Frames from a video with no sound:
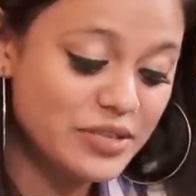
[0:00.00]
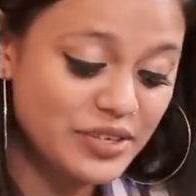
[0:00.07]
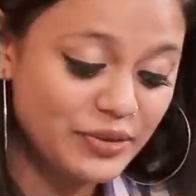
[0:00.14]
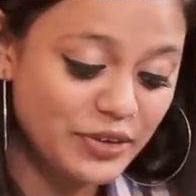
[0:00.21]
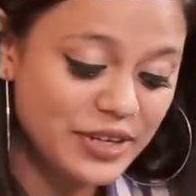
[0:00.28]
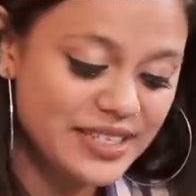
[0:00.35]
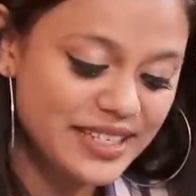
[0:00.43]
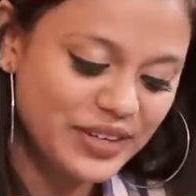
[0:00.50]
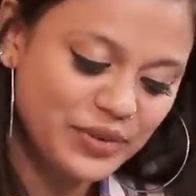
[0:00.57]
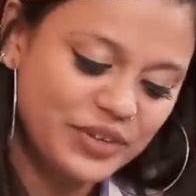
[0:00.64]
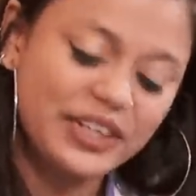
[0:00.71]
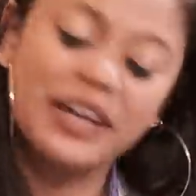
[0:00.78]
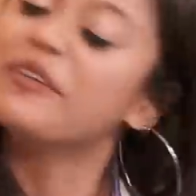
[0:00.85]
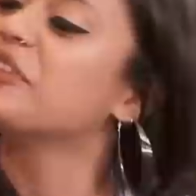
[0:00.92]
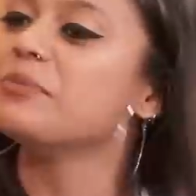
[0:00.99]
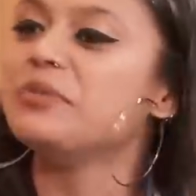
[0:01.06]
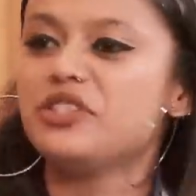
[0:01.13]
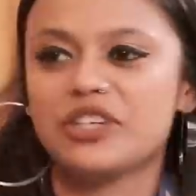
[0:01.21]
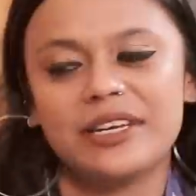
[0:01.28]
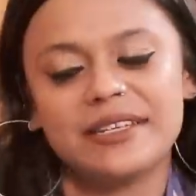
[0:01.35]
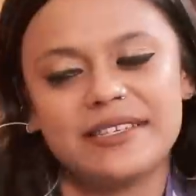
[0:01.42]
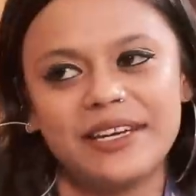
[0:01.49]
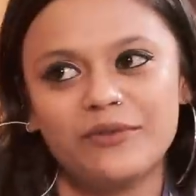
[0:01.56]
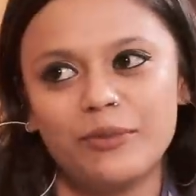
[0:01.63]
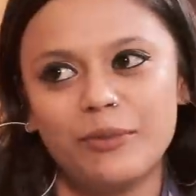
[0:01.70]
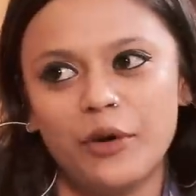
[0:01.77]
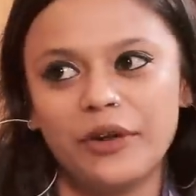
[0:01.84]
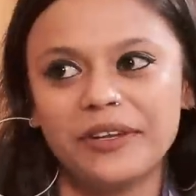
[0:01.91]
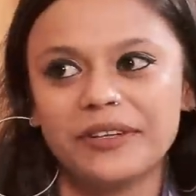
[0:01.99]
was the first thing you did after Misha and Zain were born?